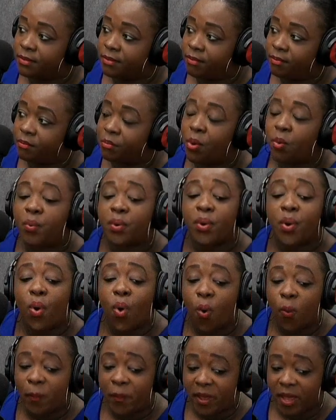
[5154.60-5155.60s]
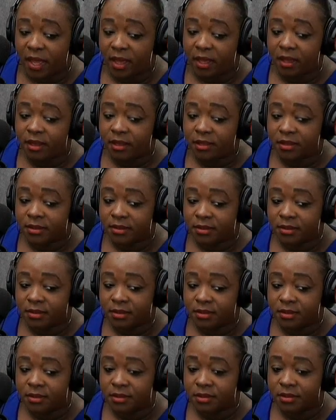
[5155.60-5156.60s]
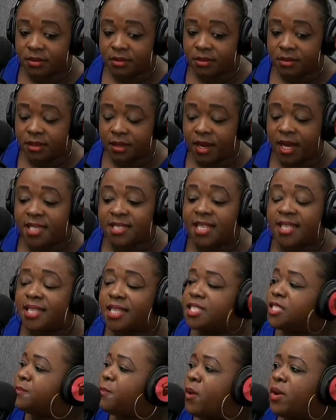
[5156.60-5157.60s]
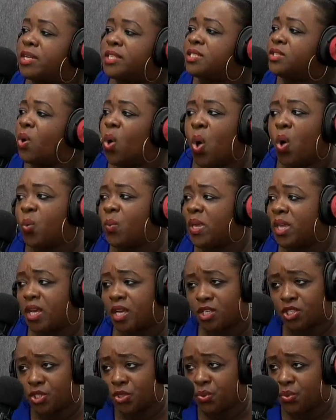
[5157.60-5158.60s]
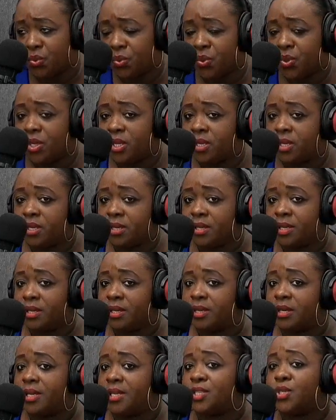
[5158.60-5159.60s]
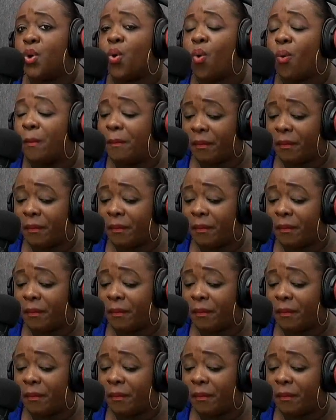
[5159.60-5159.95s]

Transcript: But we're hoping, because at this point all we can do is hope